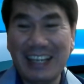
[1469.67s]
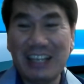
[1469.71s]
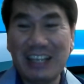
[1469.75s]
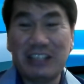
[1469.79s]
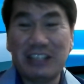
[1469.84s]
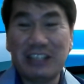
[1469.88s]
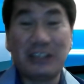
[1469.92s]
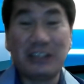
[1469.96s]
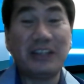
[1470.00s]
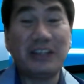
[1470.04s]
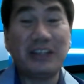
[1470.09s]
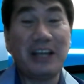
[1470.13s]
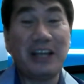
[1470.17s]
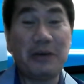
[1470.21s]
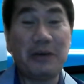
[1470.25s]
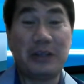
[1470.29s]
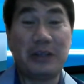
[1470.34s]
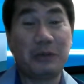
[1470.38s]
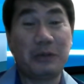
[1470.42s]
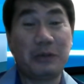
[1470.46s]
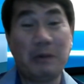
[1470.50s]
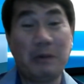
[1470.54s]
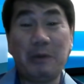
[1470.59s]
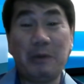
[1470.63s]
So now it
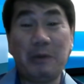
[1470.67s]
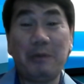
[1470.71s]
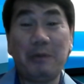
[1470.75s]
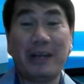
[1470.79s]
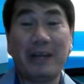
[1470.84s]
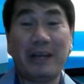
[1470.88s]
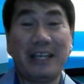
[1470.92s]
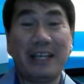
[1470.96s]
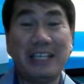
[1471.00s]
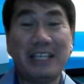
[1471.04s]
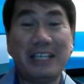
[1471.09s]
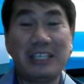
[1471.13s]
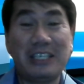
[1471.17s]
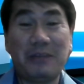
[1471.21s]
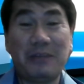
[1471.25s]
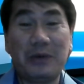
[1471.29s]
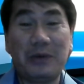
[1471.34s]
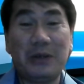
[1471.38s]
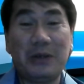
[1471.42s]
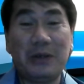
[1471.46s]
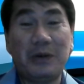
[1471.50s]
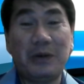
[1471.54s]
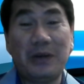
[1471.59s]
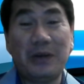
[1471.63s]
will be very easy for
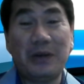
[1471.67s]
you.